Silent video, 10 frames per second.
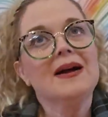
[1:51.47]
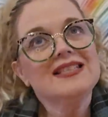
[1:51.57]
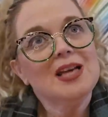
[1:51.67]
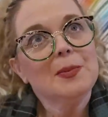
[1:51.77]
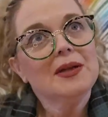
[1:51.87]

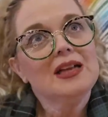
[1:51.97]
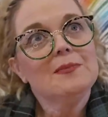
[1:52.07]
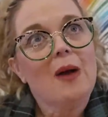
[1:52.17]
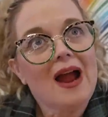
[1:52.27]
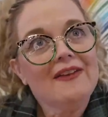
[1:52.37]
Typically
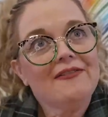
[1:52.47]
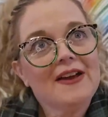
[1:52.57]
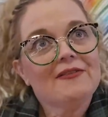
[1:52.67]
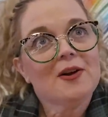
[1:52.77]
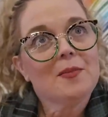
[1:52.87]
my
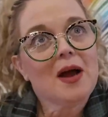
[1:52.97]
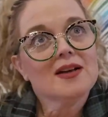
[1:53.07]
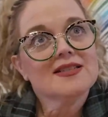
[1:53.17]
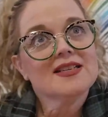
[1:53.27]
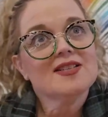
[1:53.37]
favorite
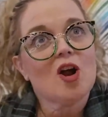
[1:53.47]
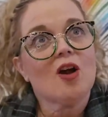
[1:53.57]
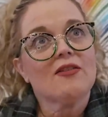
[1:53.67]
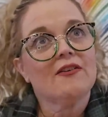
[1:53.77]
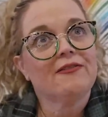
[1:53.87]
boxes
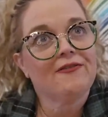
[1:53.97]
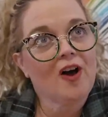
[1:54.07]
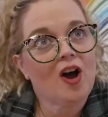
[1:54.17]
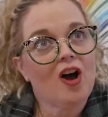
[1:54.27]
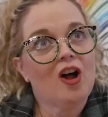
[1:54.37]
are the
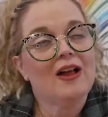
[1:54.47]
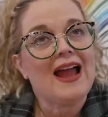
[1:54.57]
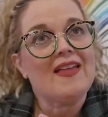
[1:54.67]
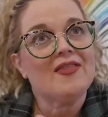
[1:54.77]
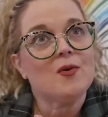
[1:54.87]
fall
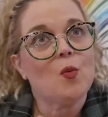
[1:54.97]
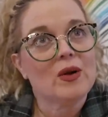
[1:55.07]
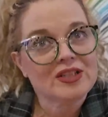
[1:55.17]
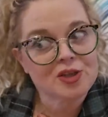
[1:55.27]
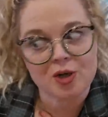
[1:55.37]
and the
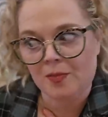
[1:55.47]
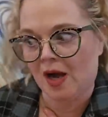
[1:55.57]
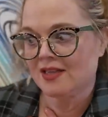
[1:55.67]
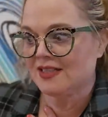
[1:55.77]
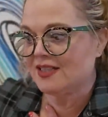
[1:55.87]
winter
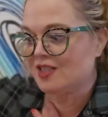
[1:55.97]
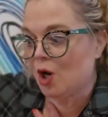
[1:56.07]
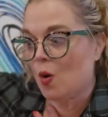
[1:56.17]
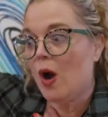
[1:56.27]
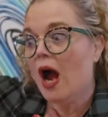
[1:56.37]
boxes.
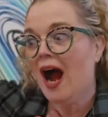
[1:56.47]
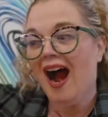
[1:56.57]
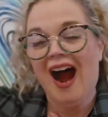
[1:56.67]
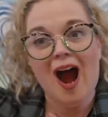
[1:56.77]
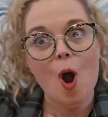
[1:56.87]
So
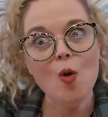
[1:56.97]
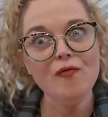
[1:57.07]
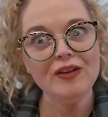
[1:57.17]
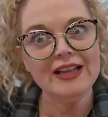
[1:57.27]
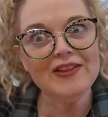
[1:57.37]

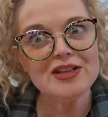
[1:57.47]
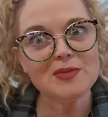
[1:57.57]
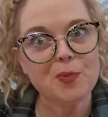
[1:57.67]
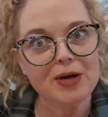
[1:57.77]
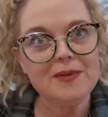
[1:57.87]
hopefully the
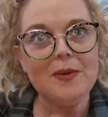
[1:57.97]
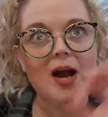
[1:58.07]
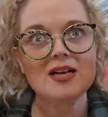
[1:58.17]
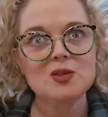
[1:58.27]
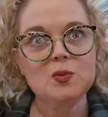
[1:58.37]
spring
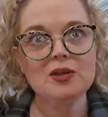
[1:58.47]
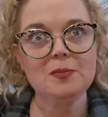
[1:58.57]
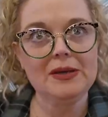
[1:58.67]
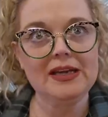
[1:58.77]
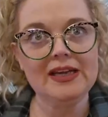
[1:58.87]
box will
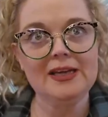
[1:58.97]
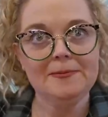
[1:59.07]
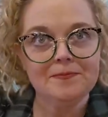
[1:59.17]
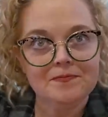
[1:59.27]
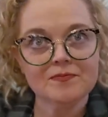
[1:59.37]

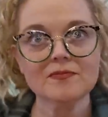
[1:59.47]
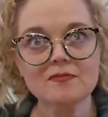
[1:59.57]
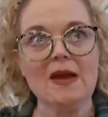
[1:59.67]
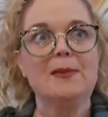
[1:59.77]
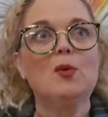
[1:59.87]
be,
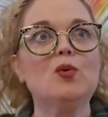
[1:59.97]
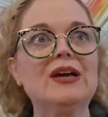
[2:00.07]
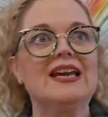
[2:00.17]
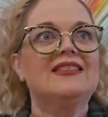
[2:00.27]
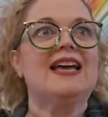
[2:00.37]
maybe
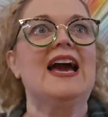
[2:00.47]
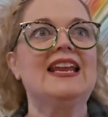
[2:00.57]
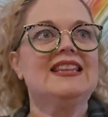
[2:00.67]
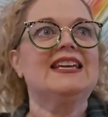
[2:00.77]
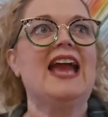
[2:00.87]
we'll get that in the